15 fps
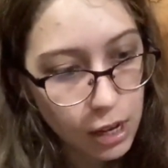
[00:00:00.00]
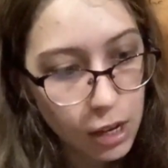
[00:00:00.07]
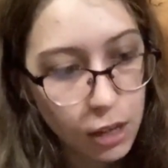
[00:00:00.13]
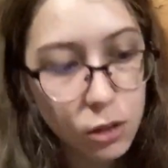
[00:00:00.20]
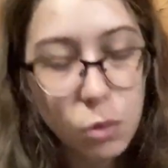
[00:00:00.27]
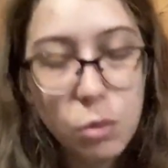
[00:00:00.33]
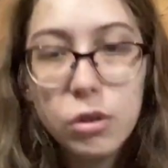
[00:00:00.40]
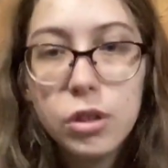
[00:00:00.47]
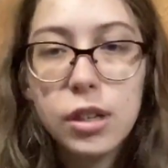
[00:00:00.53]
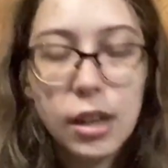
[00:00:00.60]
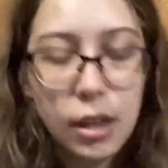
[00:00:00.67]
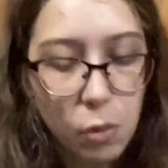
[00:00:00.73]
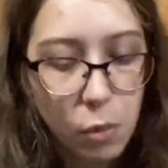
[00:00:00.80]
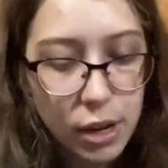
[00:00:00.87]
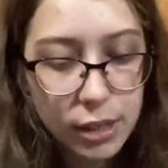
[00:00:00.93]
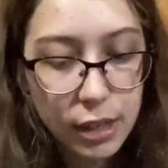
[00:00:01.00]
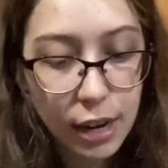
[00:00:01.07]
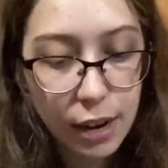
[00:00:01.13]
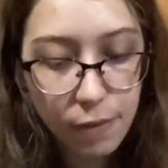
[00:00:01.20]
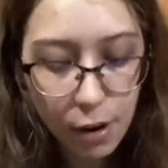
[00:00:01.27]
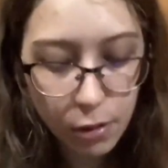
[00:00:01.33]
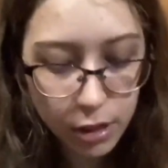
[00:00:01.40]
So we'll see. Wait a second,
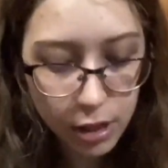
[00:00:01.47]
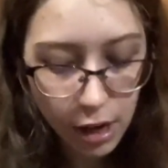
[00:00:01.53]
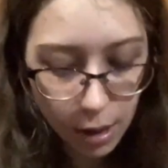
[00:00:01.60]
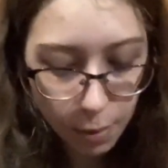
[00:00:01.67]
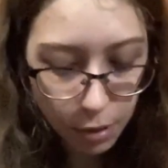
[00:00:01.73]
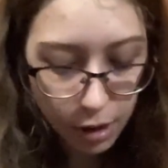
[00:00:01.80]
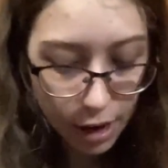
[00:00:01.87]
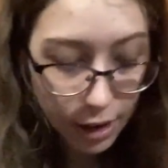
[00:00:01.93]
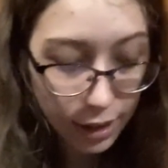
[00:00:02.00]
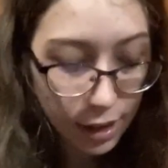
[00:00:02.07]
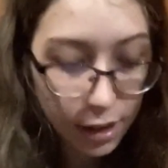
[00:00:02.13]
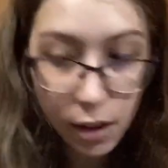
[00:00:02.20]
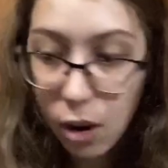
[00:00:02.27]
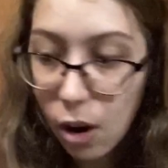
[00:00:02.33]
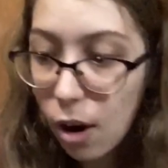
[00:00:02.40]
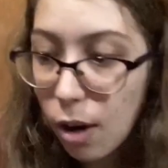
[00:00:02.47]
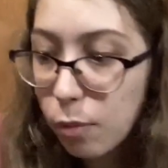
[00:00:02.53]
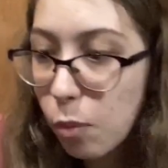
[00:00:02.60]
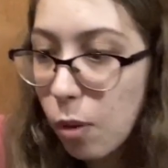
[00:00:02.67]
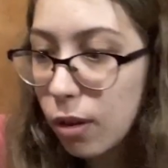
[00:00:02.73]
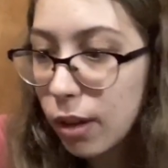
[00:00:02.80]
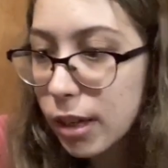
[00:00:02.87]
I found the tape. Can I get it off
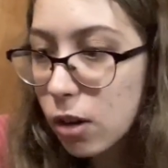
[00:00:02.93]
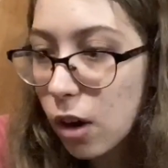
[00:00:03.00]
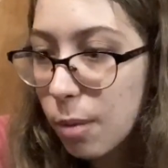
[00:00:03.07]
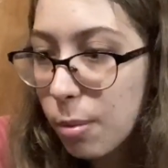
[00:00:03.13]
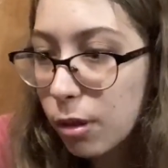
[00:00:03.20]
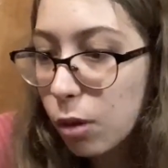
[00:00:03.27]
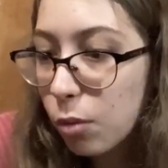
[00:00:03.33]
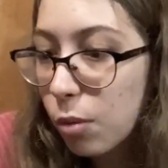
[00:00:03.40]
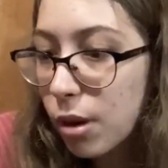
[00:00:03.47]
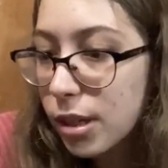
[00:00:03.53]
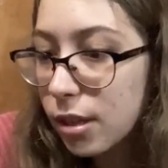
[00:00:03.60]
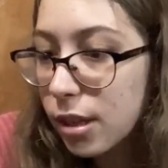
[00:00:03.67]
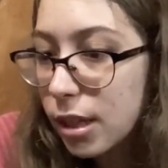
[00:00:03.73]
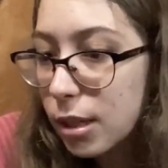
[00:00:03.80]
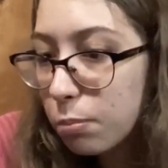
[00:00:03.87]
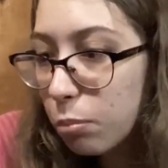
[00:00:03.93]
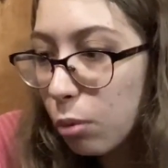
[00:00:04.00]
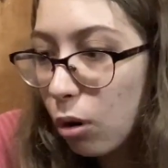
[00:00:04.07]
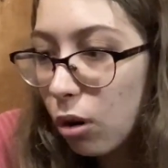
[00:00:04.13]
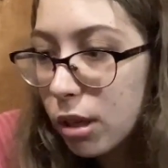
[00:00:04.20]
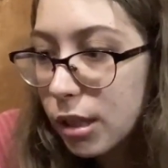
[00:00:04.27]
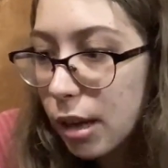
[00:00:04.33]
while I talk about the rest of these
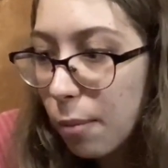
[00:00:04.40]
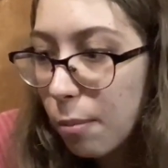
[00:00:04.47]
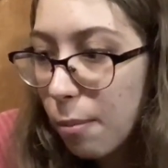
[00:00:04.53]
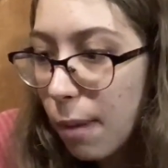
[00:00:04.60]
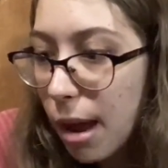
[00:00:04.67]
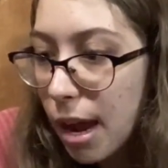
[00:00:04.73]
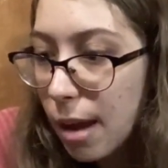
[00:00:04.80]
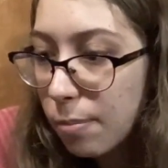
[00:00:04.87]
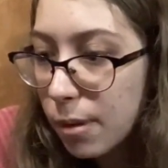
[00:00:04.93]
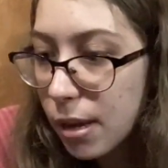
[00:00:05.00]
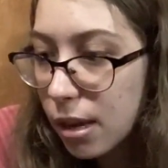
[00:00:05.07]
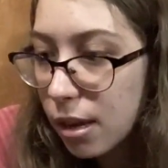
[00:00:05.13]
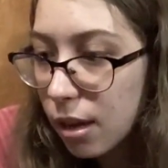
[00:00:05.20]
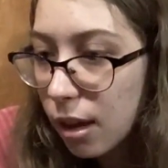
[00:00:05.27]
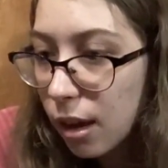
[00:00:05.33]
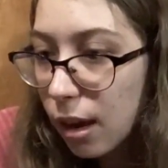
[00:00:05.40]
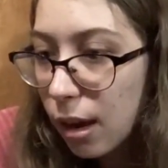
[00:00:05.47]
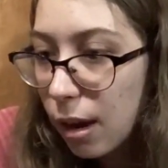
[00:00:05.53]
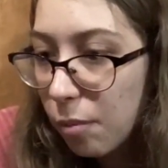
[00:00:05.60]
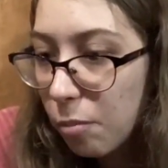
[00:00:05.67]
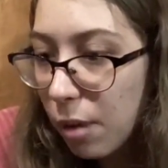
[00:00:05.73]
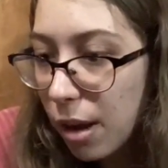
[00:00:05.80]
books? Maybe.
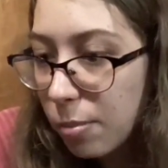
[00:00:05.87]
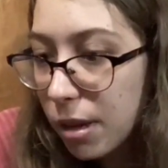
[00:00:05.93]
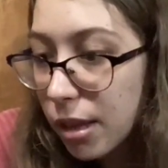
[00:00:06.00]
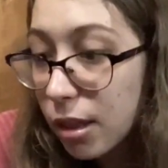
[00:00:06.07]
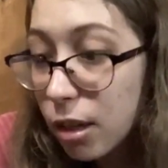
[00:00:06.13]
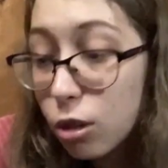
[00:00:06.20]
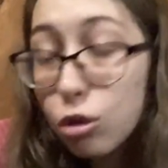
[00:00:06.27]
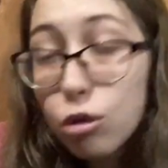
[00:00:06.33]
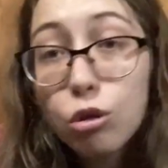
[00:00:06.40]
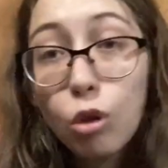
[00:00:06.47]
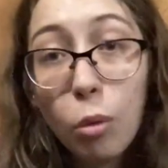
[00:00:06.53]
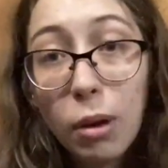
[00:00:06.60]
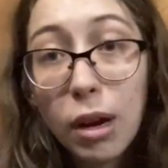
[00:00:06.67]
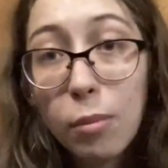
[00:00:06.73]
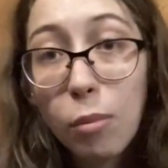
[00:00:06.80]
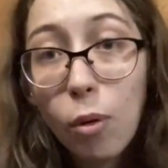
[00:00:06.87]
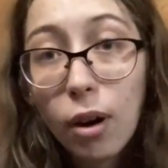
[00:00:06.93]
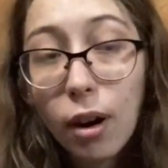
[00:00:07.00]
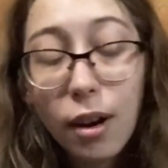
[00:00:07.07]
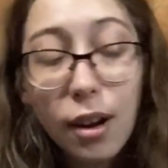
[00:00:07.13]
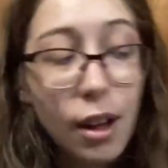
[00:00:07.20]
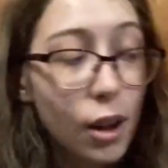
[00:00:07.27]
Maybe. There's so many more.
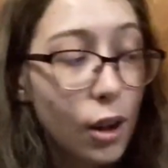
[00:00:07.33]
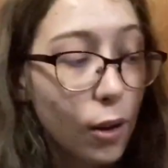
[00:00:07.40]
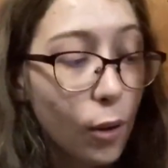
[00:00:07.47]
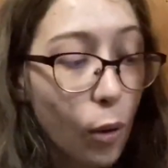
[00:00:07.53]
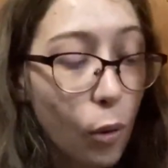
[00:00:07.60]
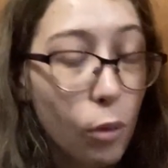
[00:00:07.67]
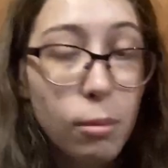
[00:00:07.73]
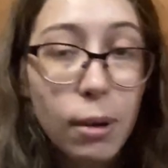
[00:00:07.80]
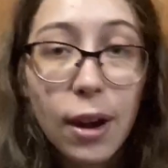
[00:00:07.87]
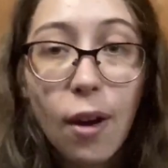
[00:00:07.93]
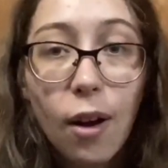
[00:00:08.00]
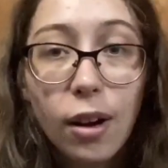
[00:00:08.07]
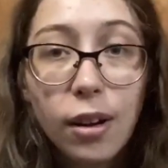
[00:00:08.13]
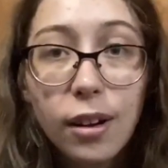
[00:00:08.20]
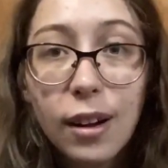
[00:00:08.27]
Oh my god.